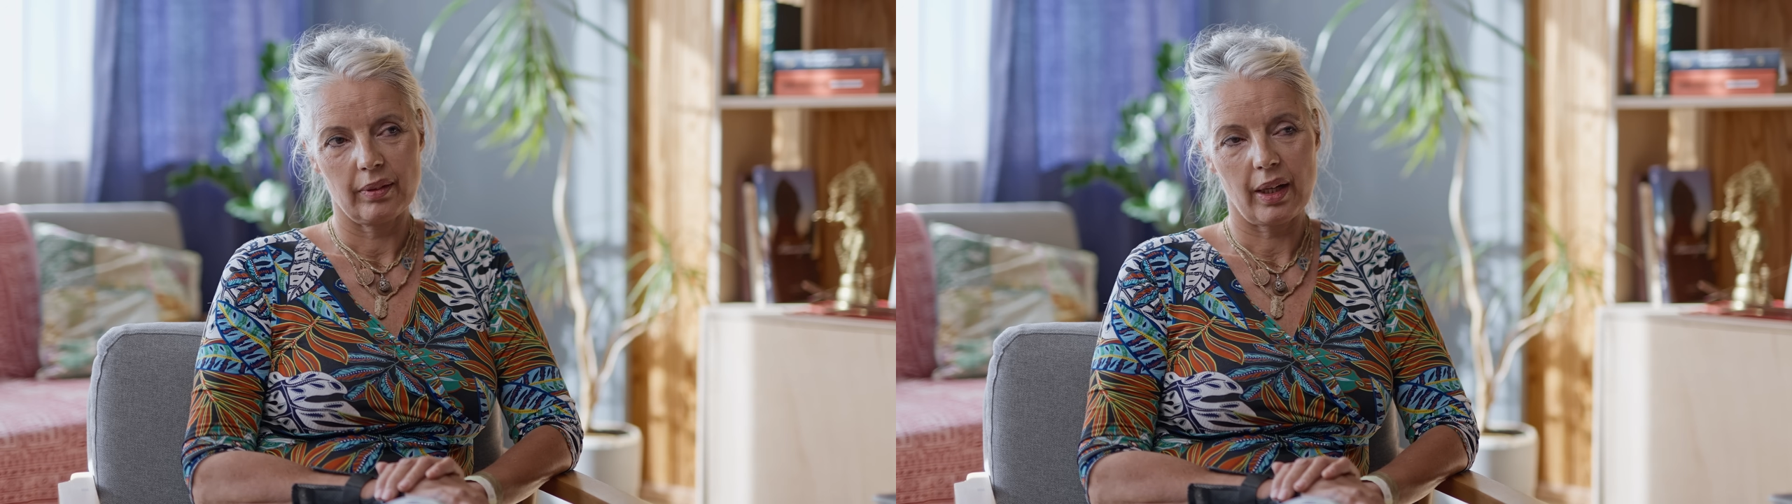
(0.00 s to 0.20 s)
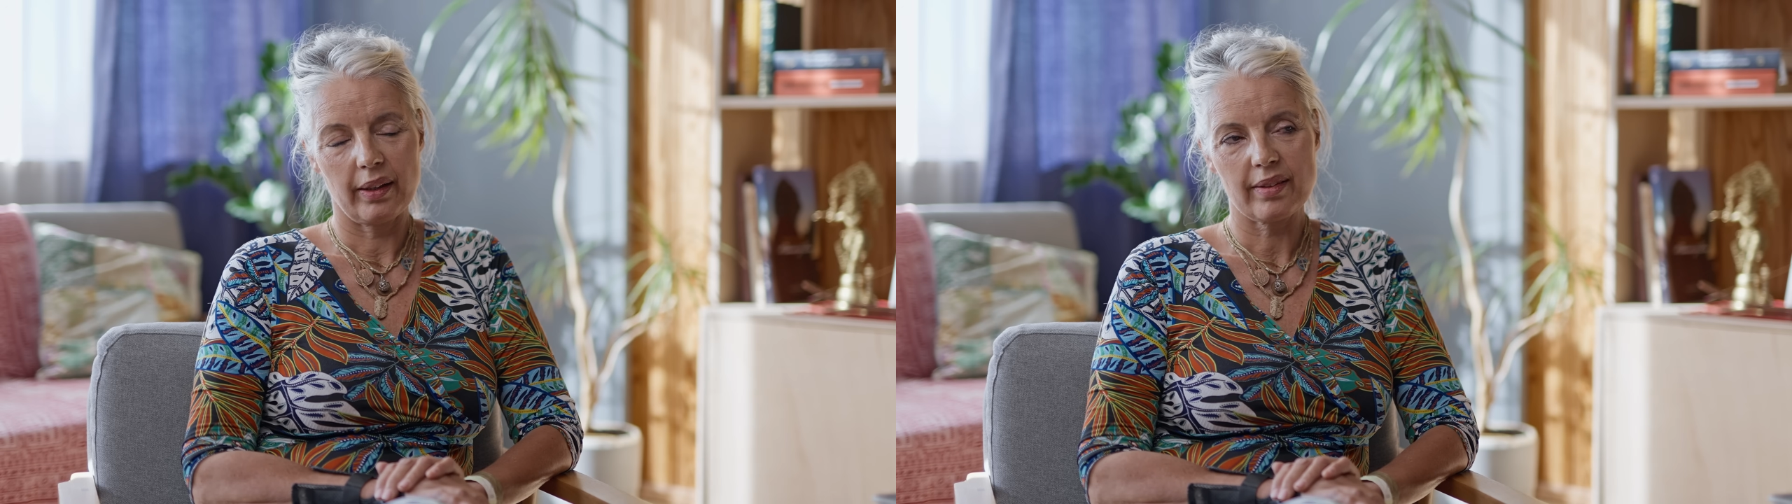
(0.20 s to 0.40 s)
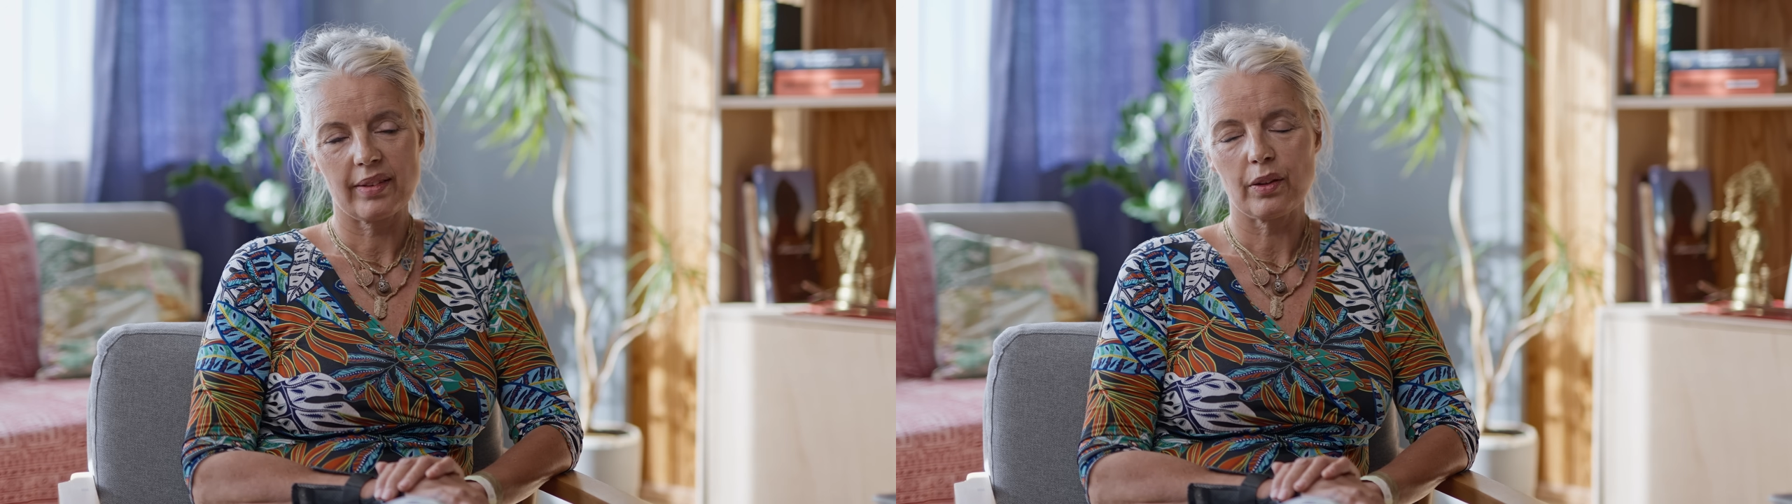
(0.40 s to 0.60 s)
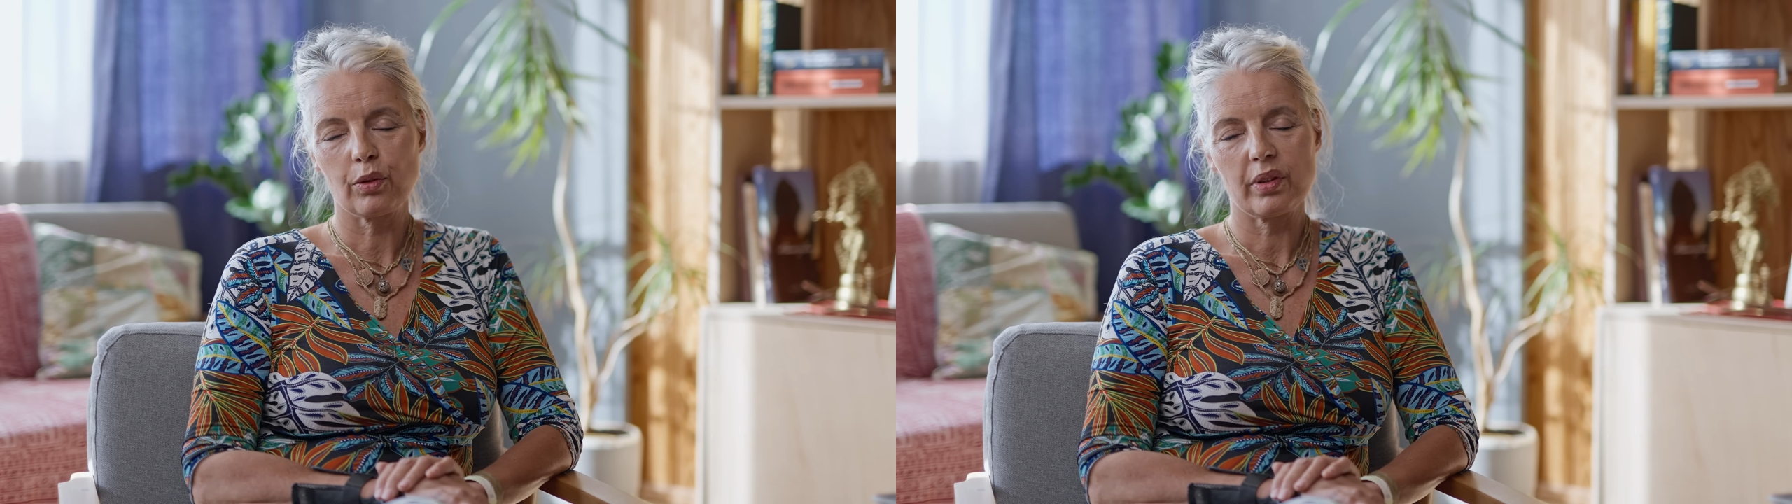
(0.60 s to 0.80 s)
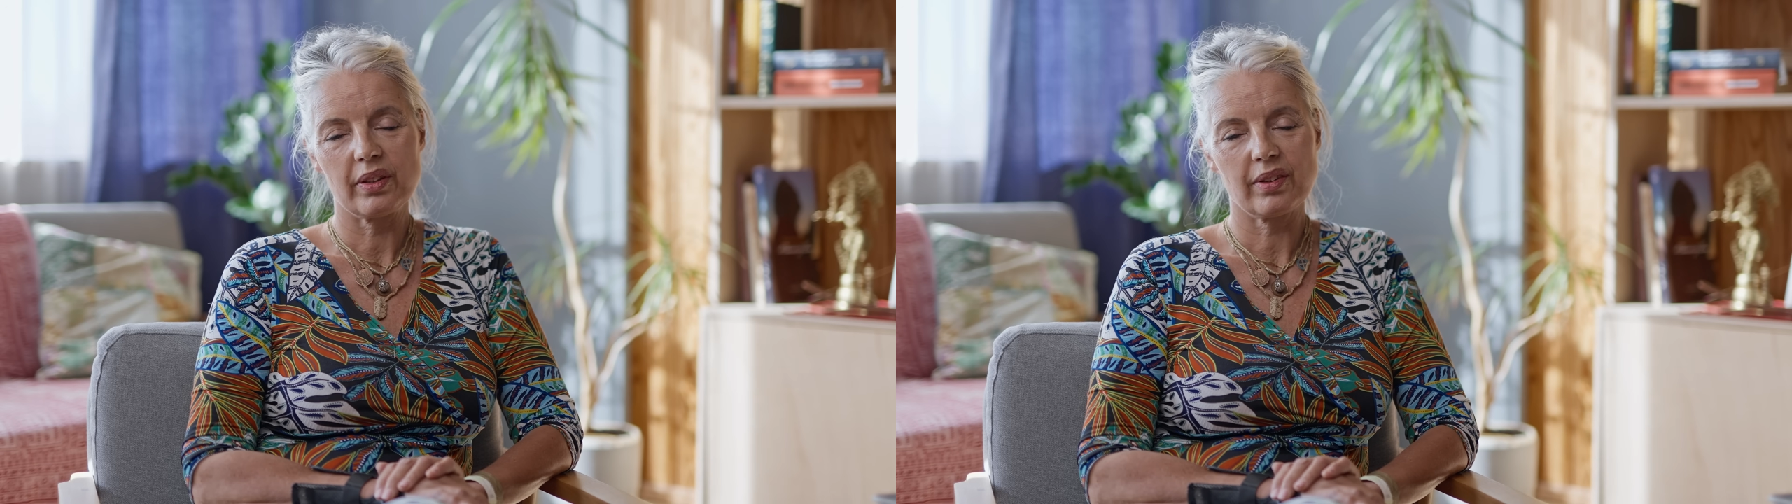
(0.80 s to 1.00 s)
and I started
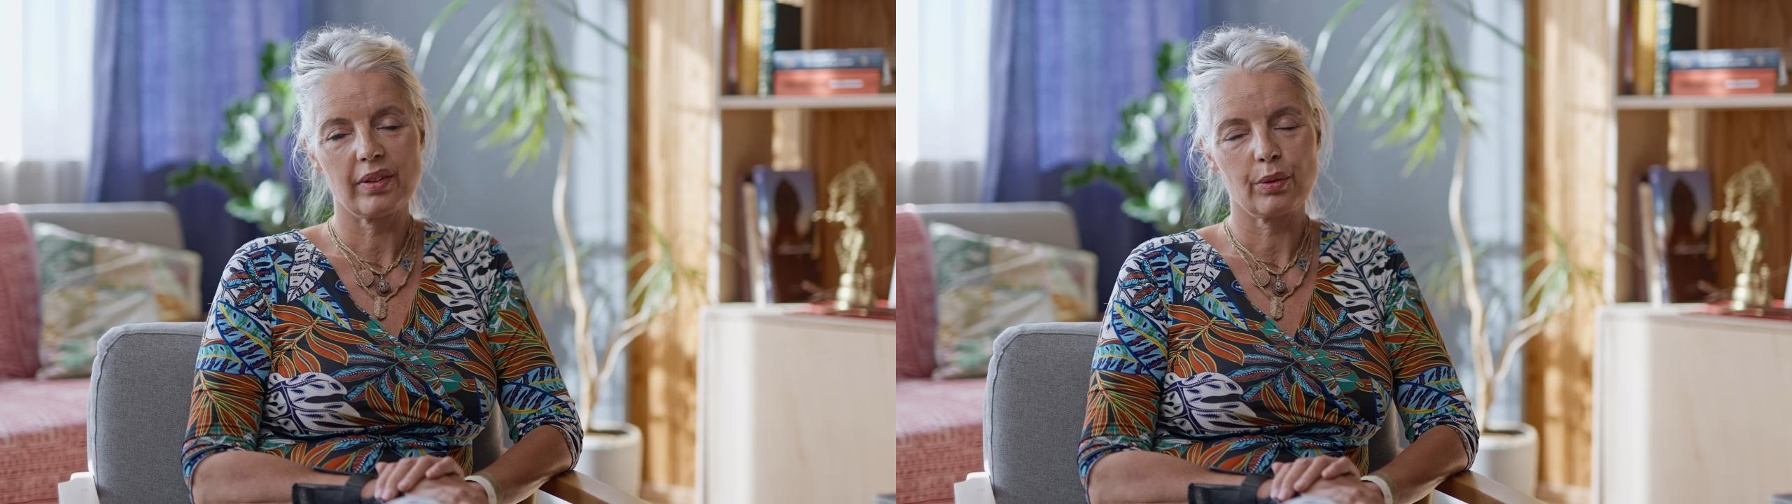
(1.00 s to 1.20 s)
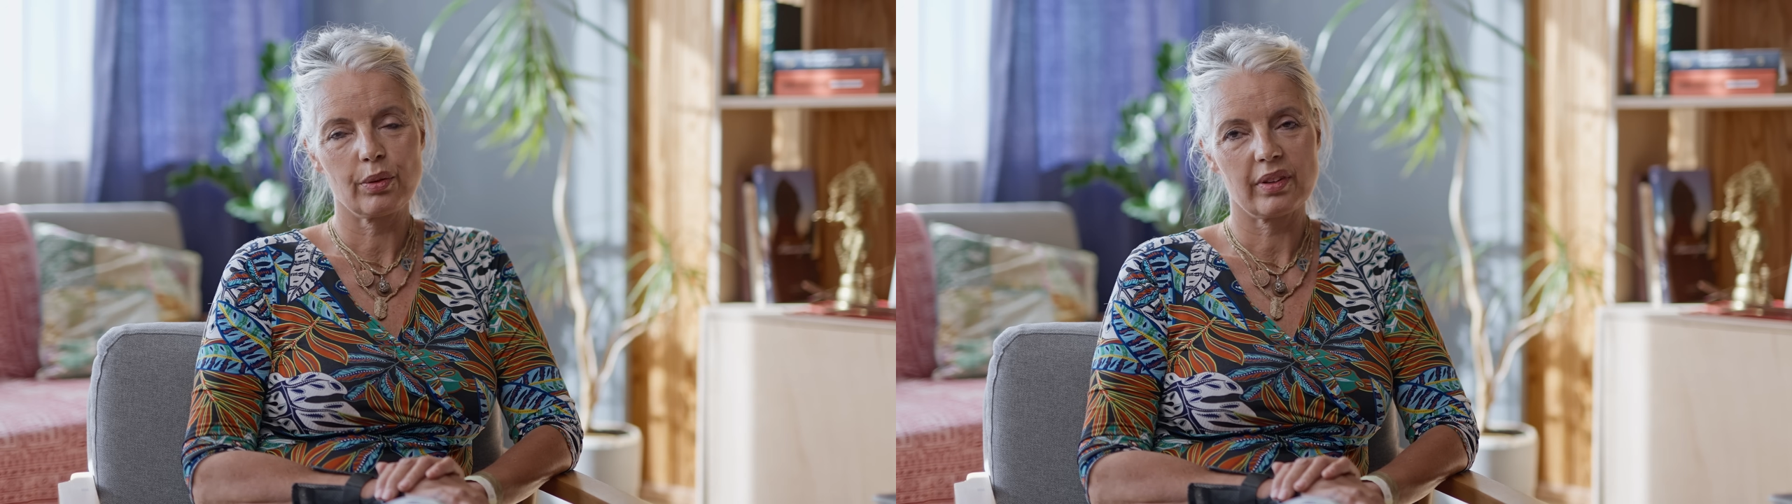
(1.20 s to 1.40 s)
to listen to